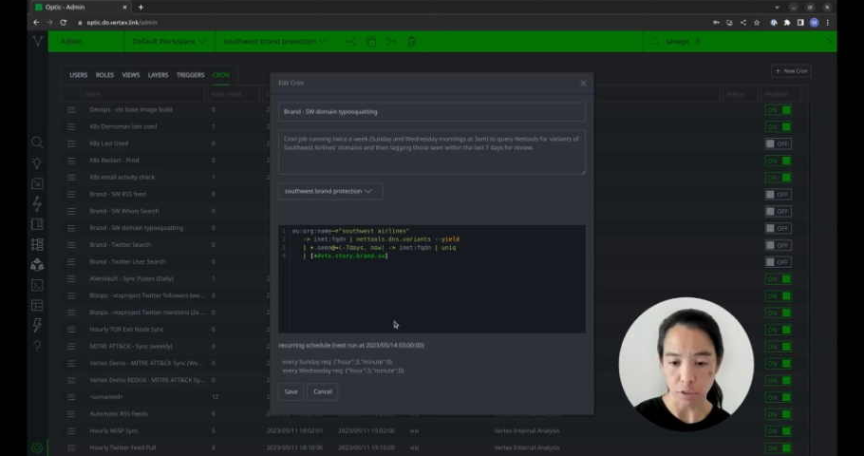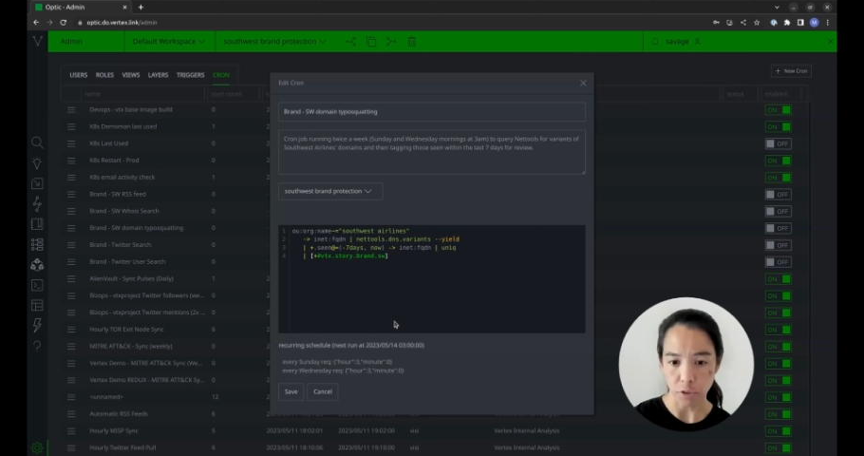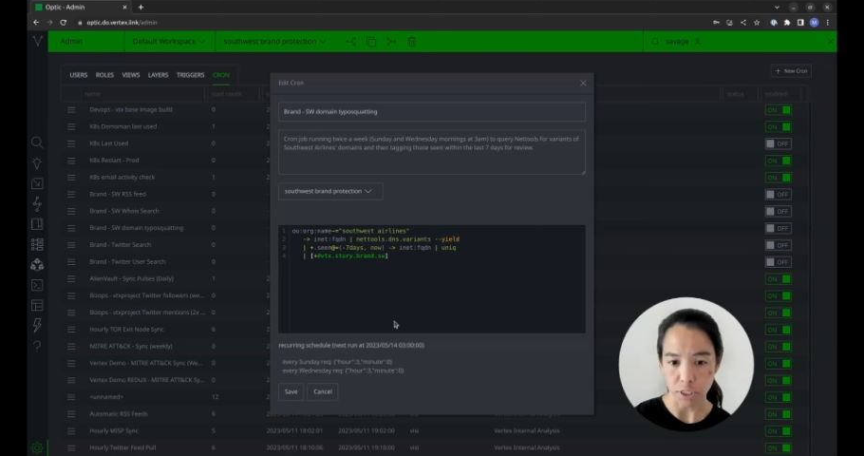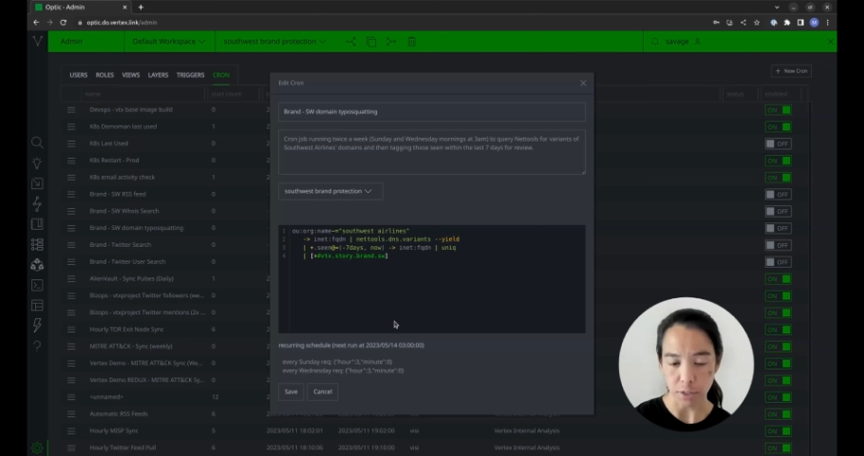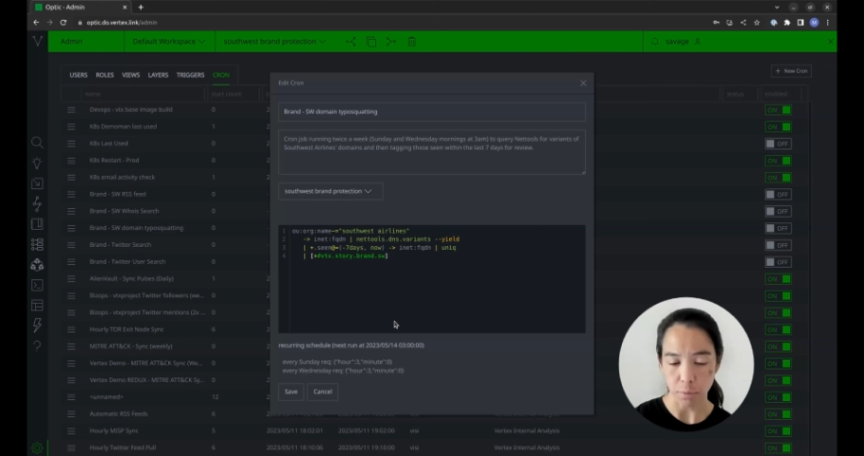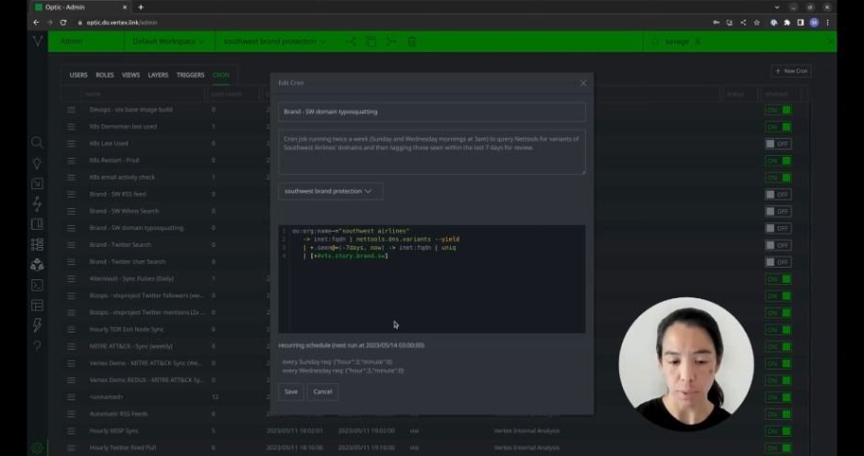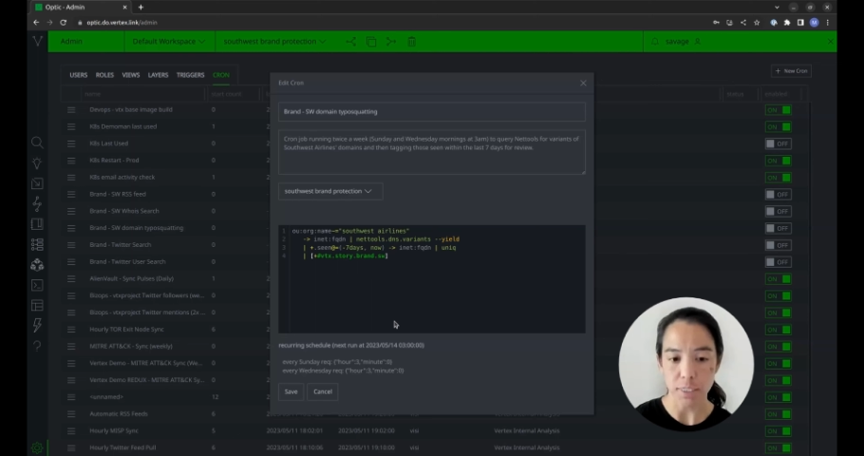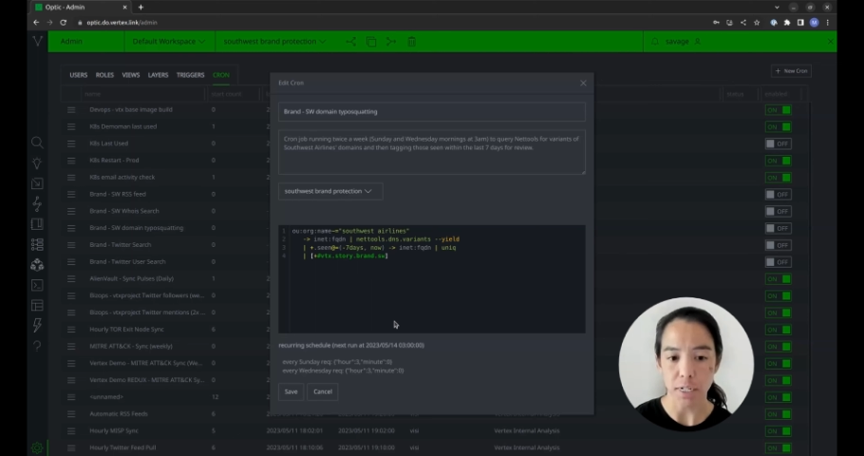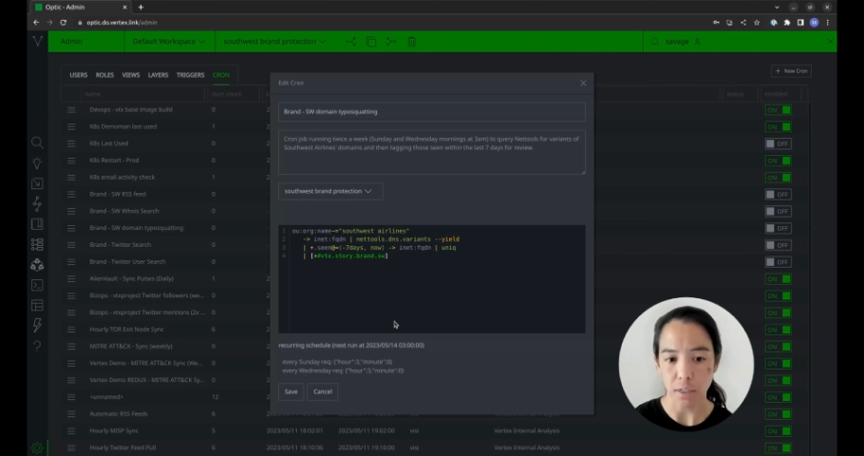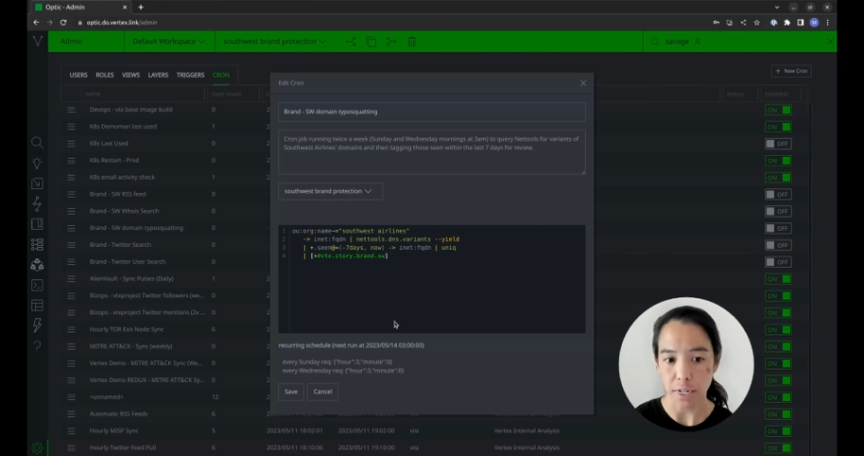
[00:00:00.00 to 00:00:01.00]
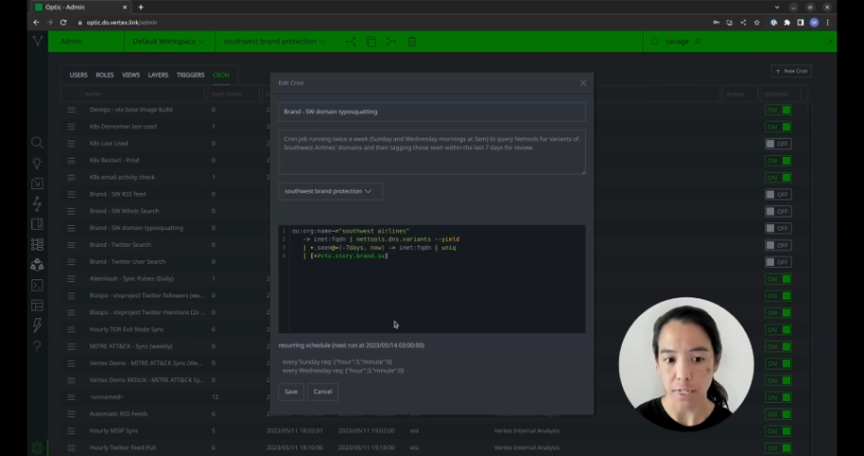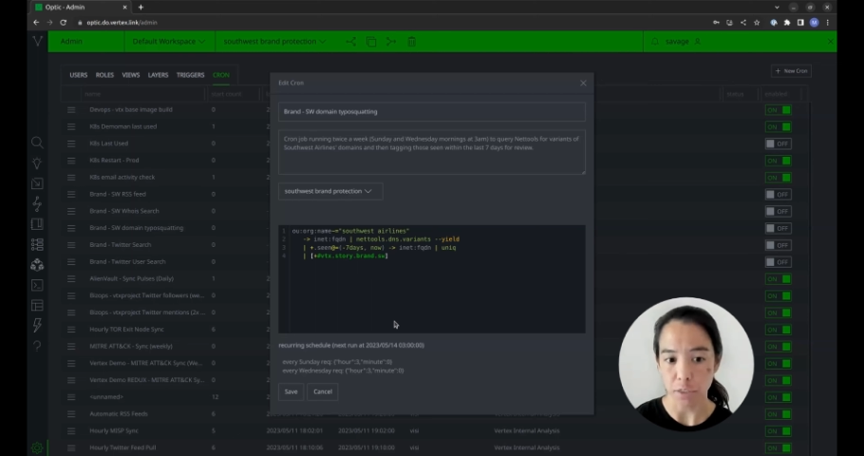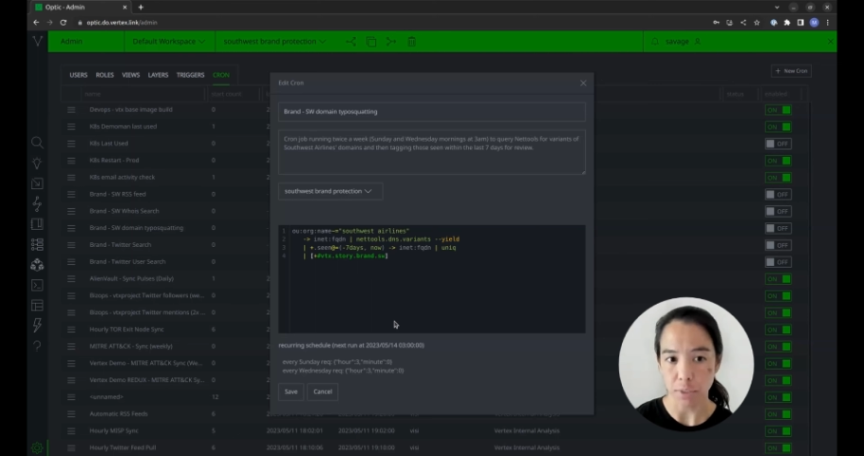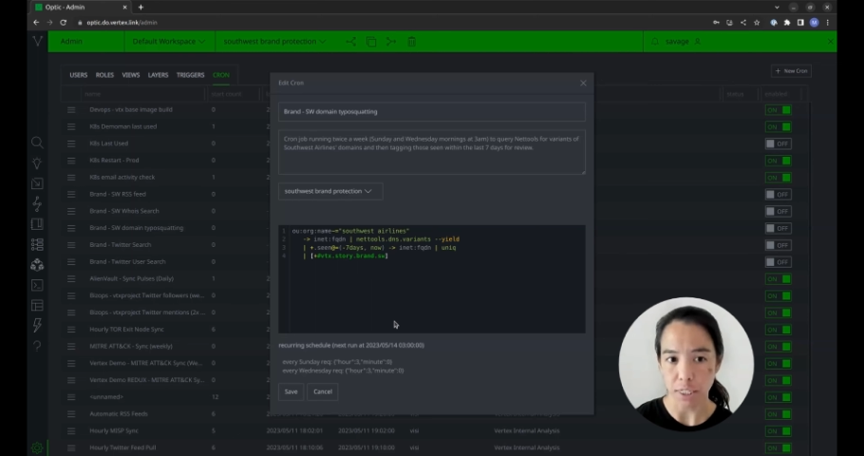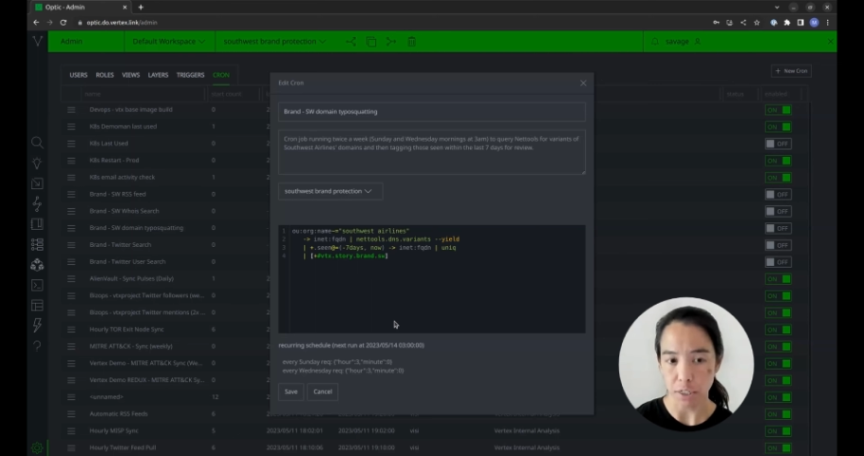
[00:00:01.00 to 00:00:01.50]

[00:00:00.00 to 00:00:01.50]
for Southwest Airlines within